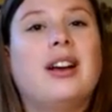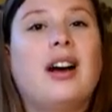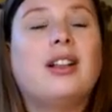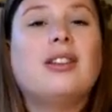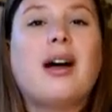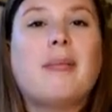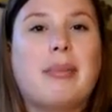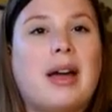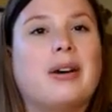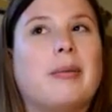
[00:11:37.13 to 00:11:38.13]
a lot
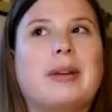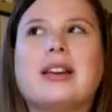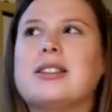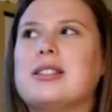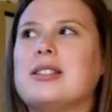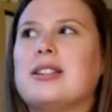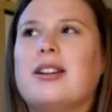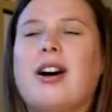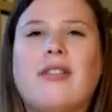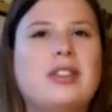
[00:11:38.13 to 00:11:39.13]
better, because
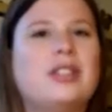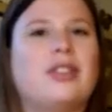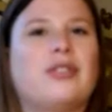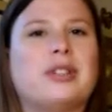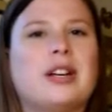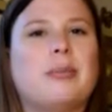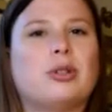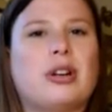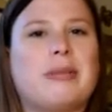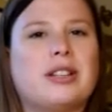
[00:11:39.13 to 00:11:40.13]
obviously the first couple
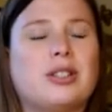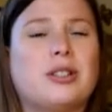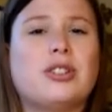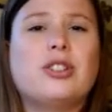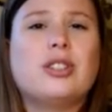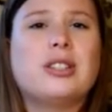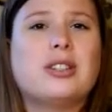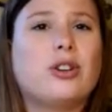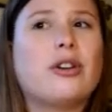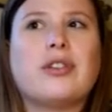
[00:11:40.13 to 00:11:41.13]
trimesters you're just
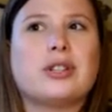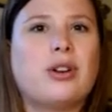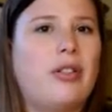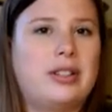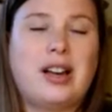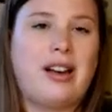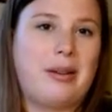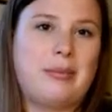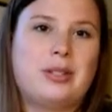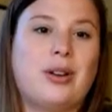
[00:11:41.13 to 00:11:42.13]
nervous all the
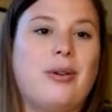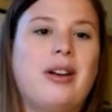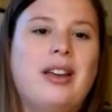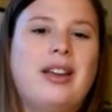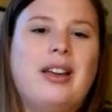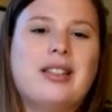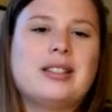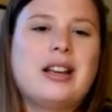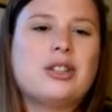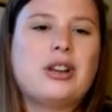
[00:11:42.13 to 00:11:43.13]
time. So
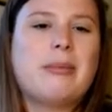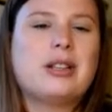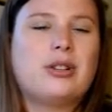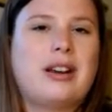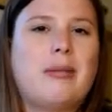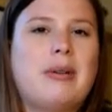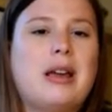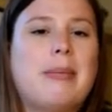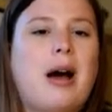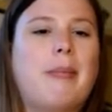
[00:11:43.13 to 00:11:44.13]
this last trimester can be
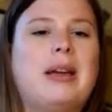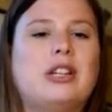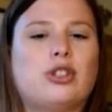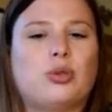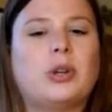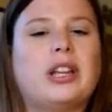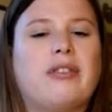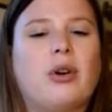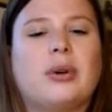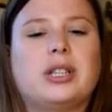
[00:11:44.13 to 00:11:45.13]
about me just really
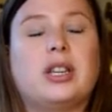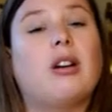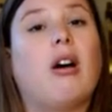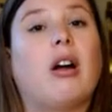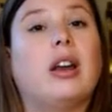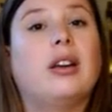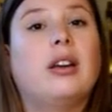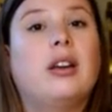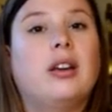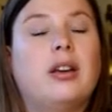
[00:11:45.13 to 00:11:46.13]
focusing on
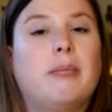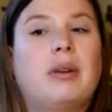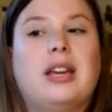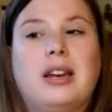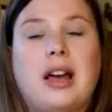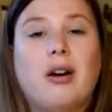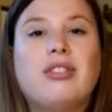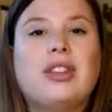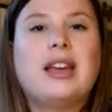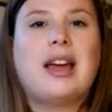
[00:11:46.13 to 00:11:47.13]
being
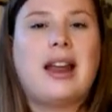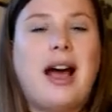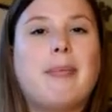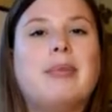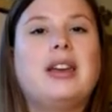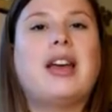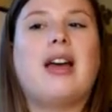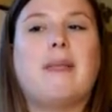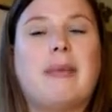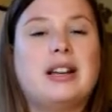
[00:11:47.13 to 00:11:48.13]
healthy and happy
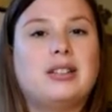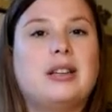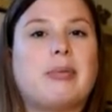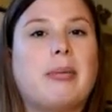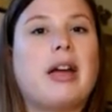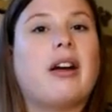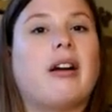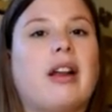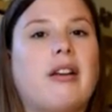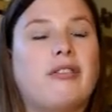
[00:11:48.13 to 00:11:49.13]
and mentally
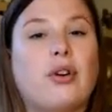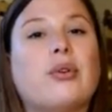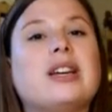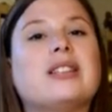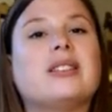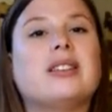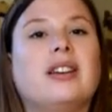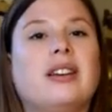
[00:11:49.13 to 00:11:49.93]
prepared and focused